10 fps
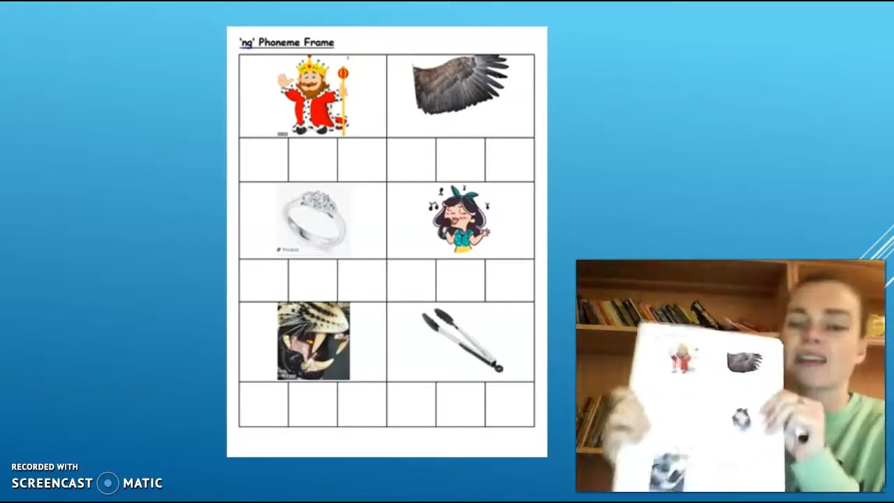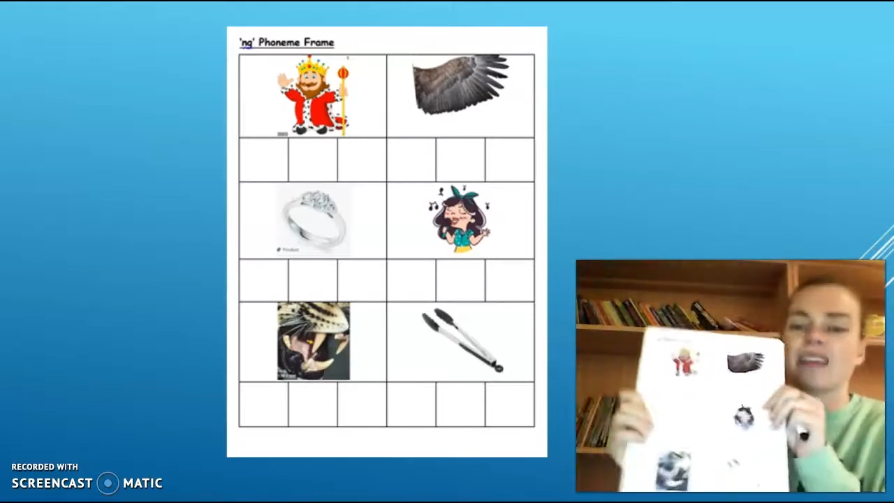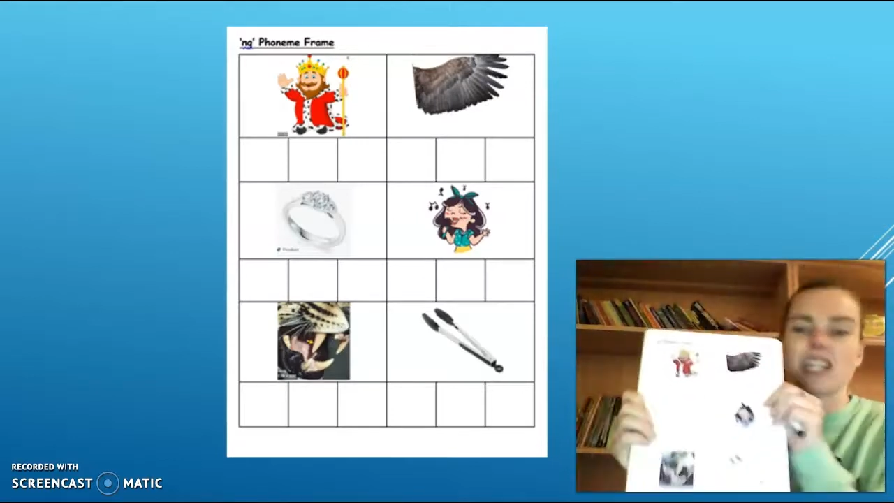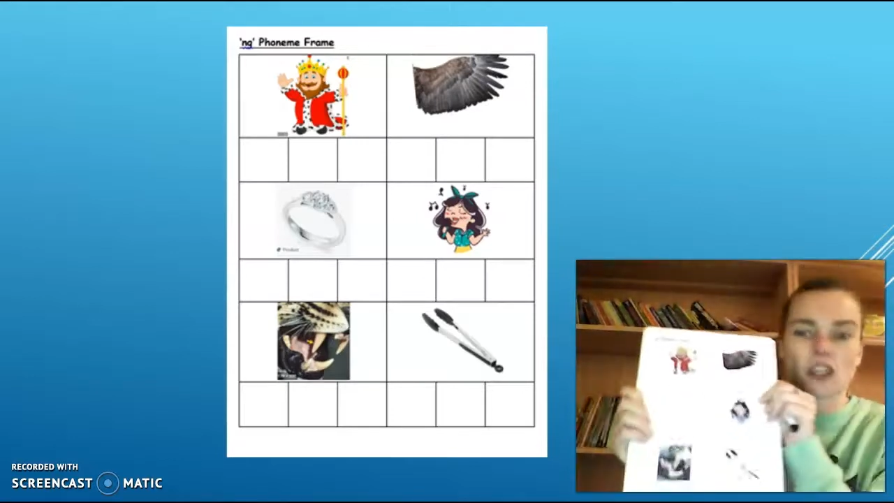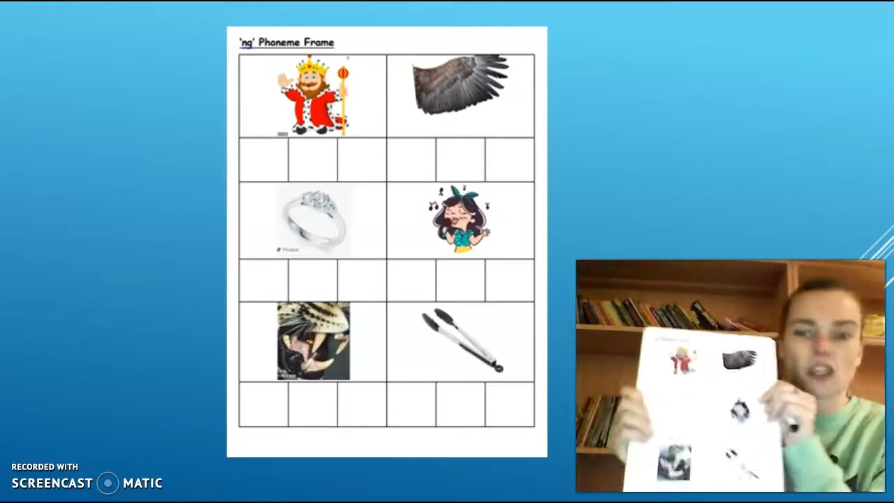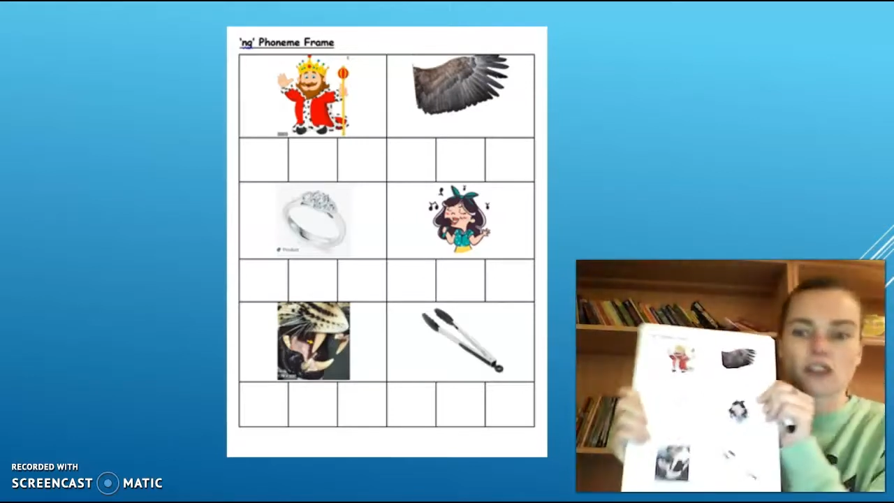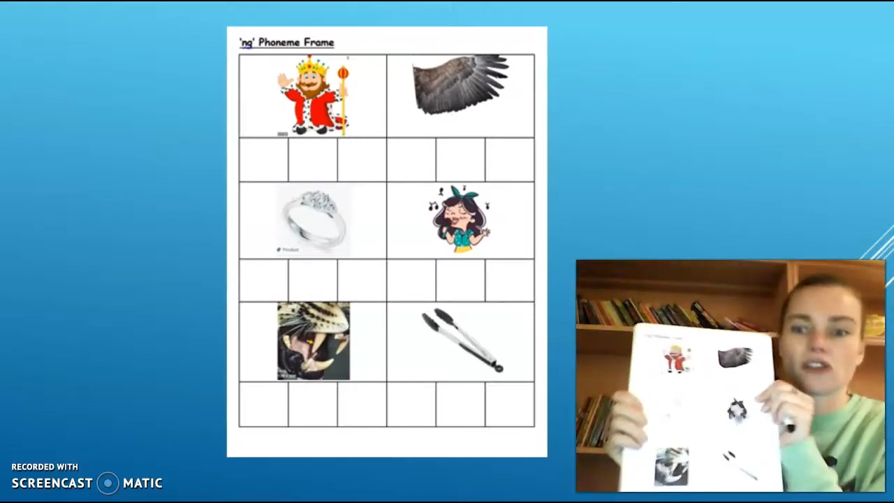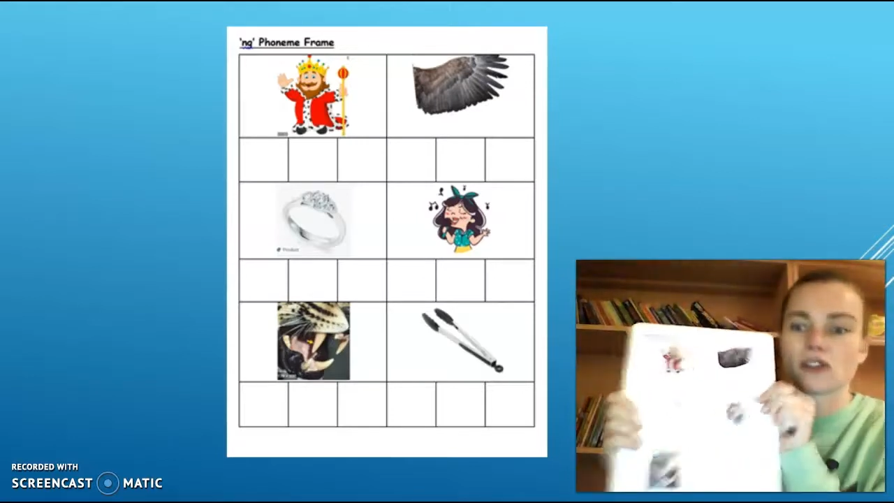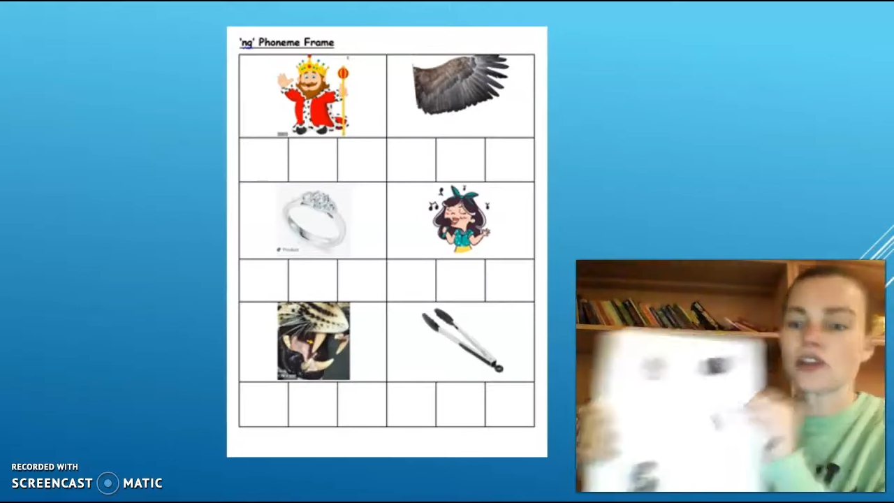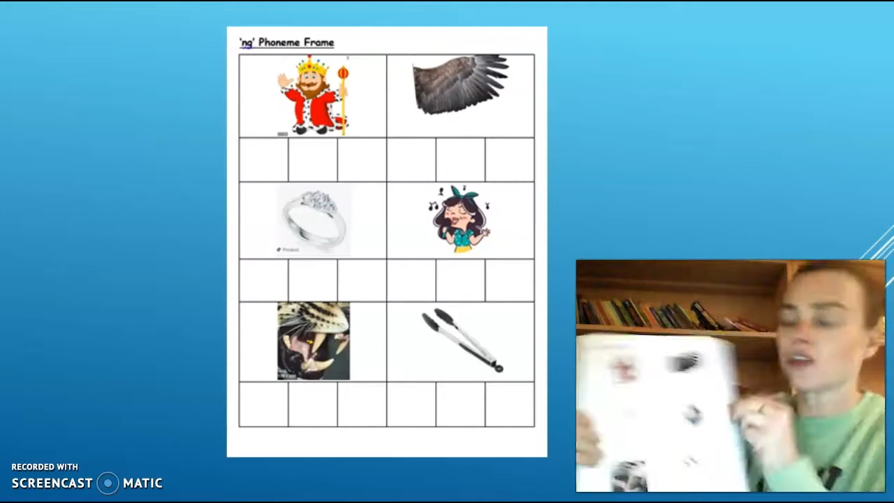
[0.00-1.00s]
then you can
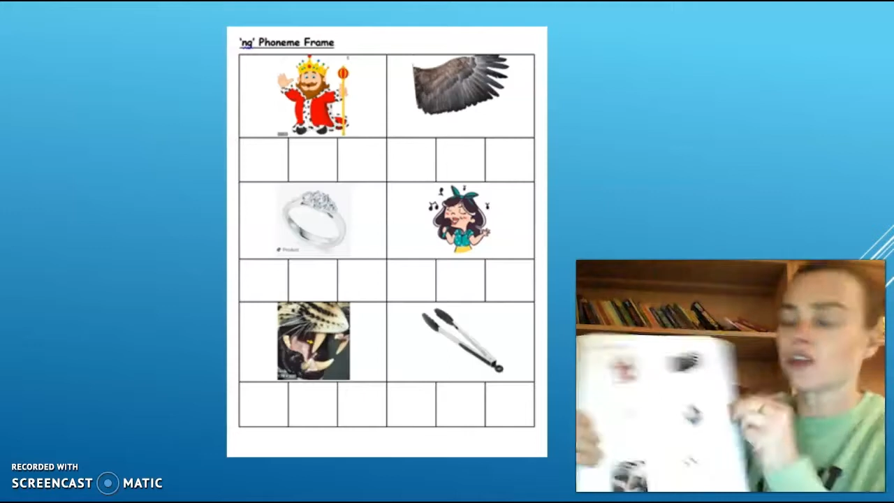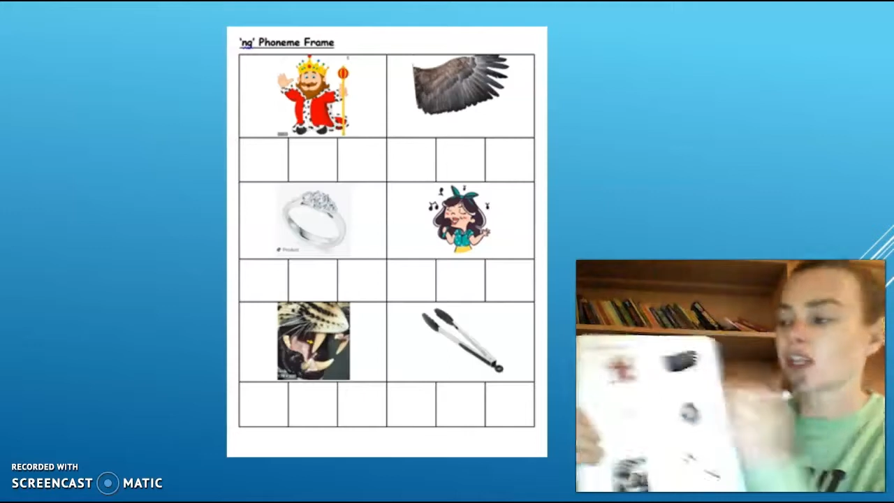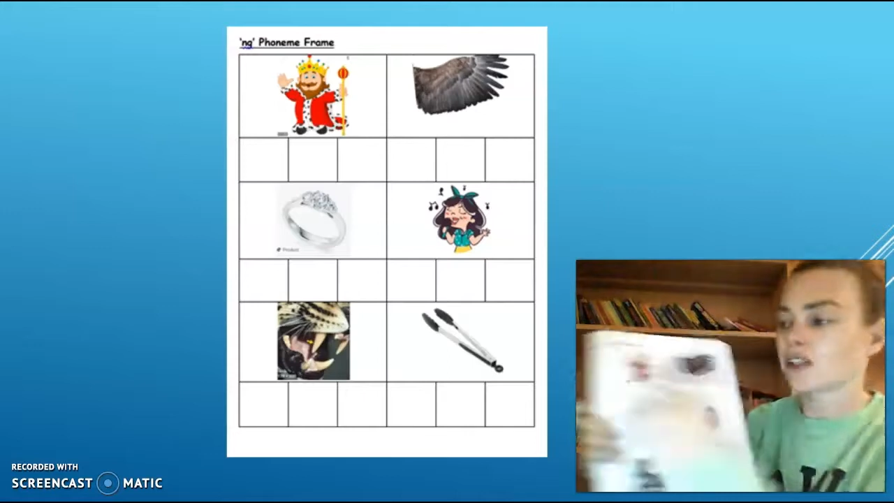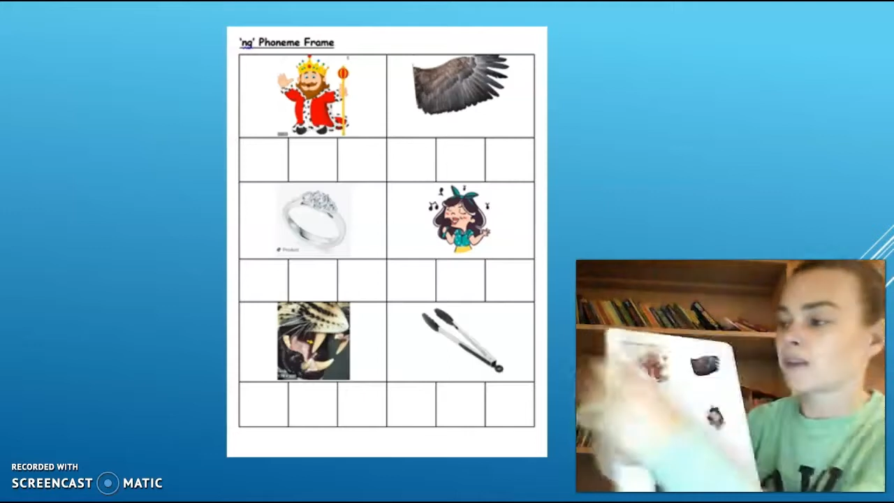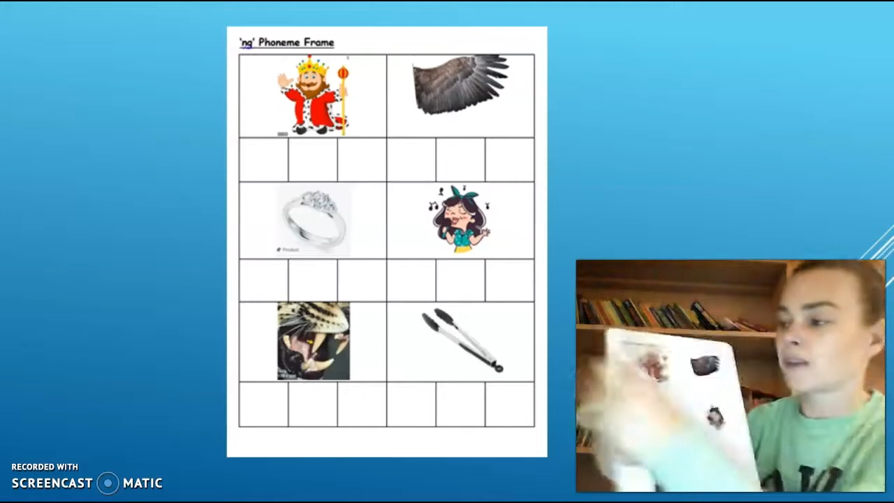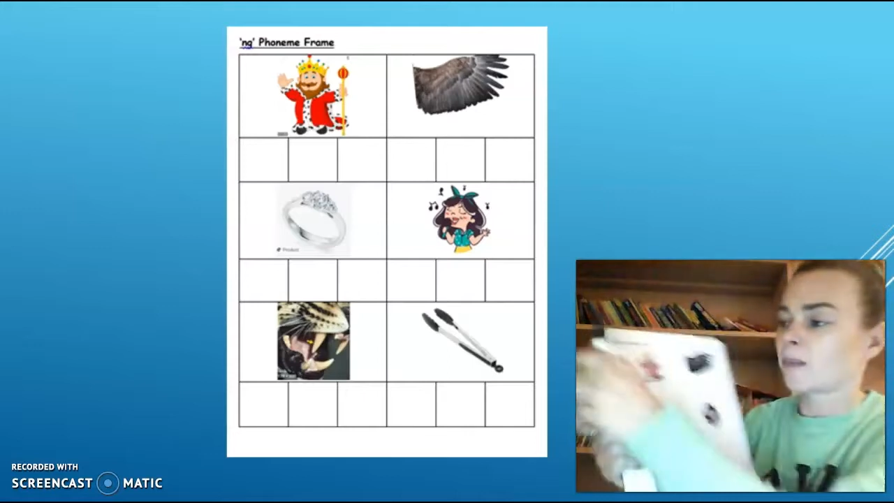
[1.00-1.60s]
do the others.